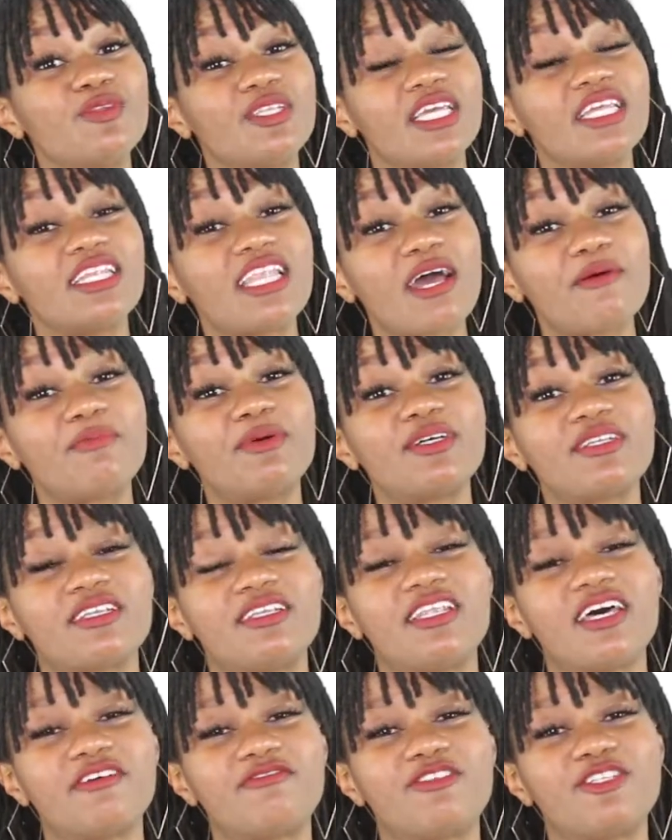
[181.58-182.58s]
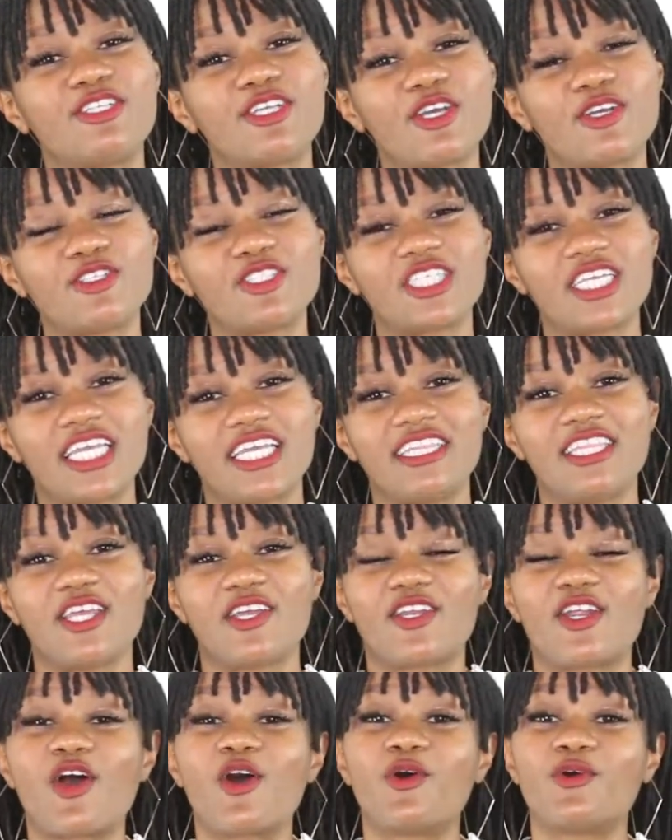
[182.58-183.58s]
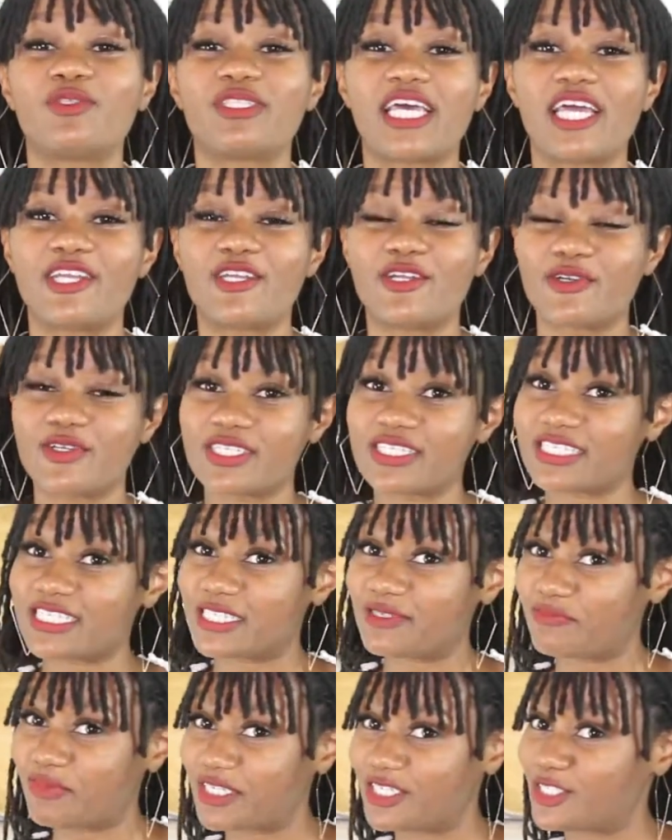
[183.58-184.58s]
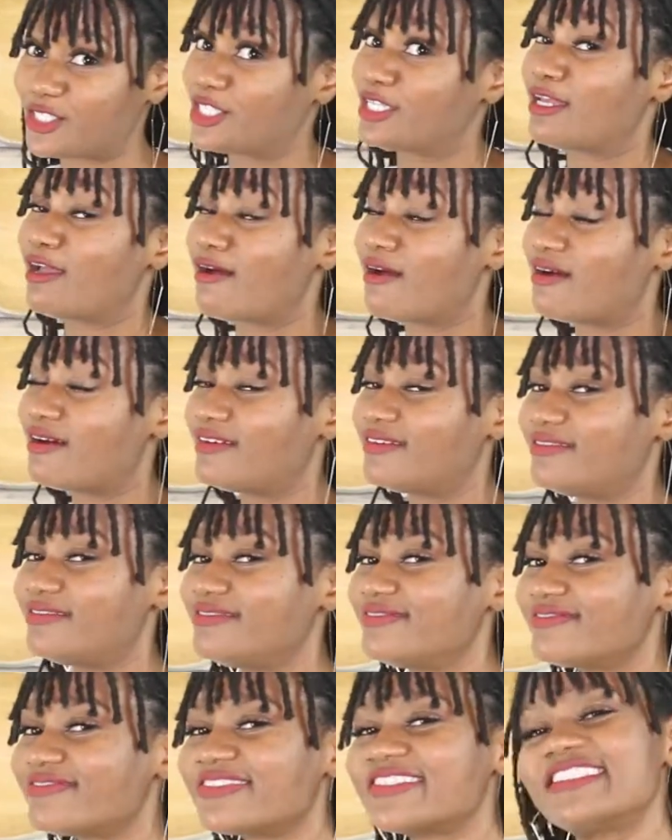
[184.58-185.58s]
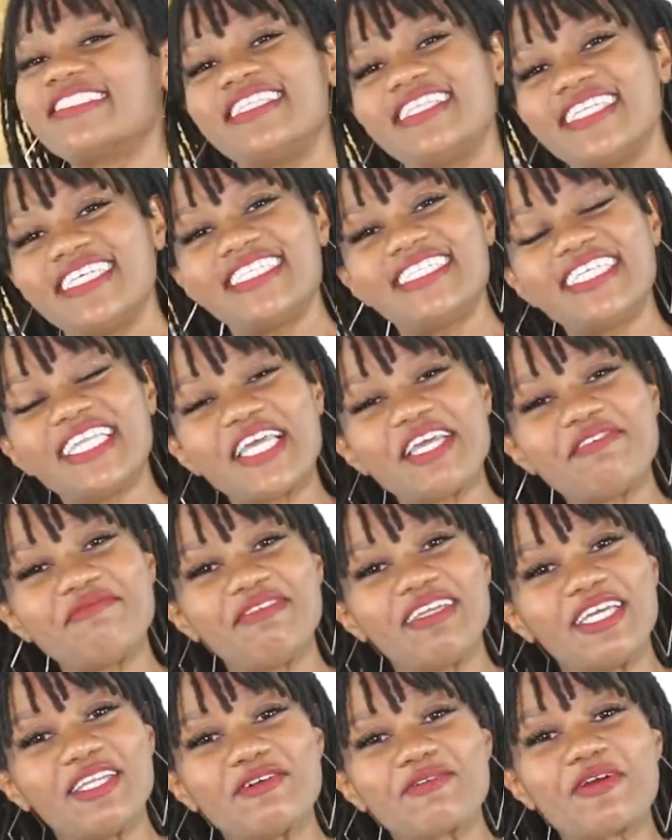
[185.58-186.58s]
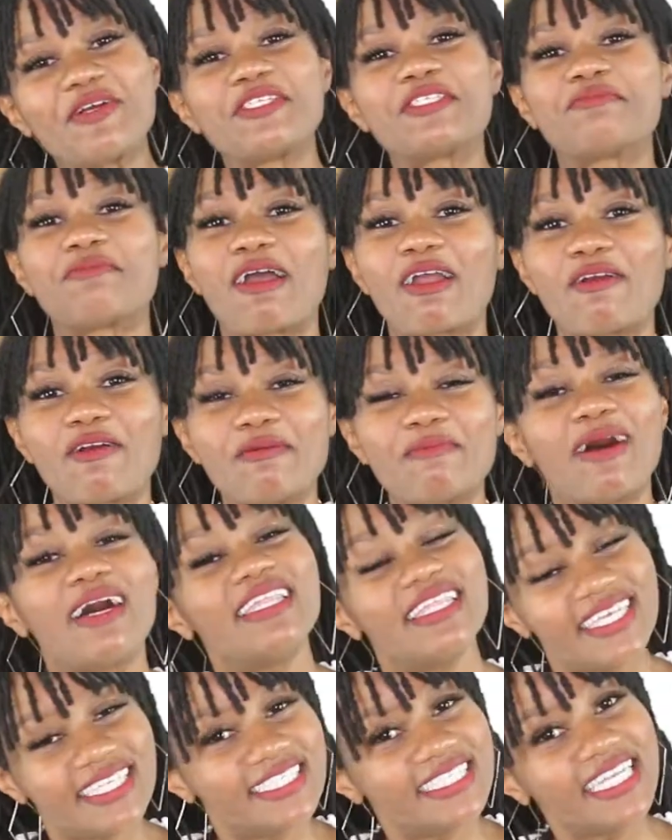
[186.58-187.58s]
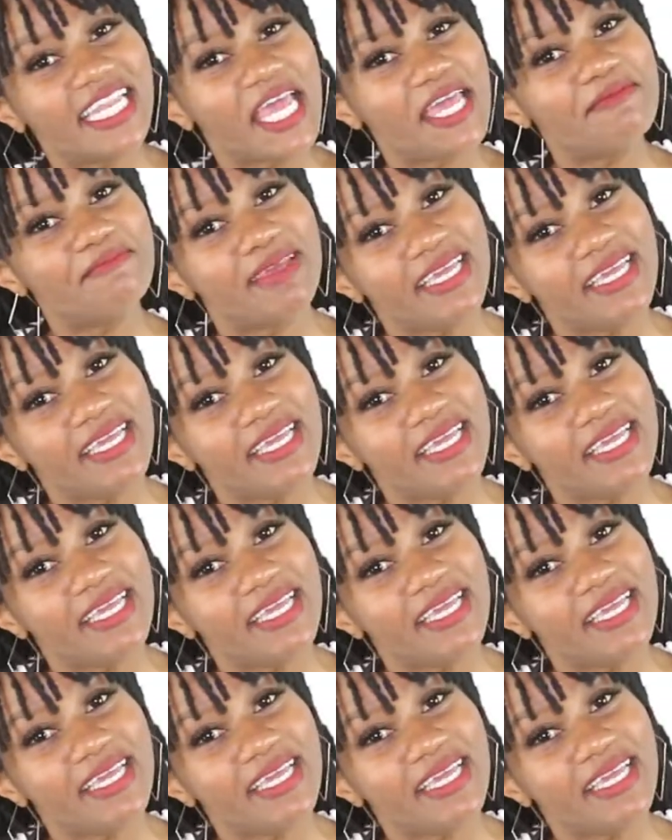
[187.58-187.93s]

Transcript: did not put enough detergent in there to hold that dirty suspension, y'all. Listen at me, in the words of my grandma, listen at